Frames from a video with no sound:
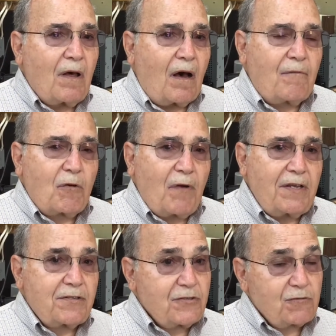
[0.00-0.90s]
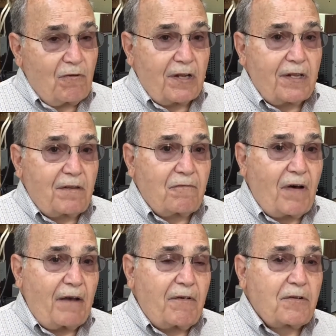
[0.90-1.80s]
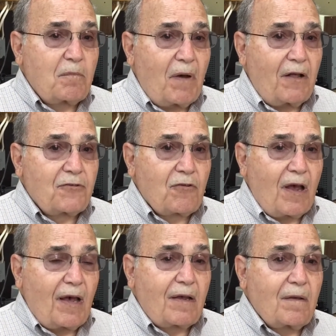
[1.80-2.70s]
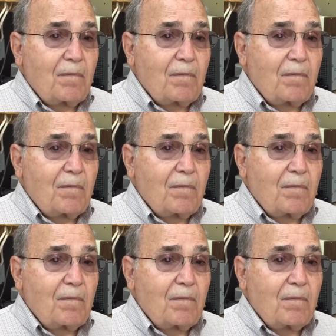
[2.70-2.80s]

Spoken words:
of the races run at the 500-mile track.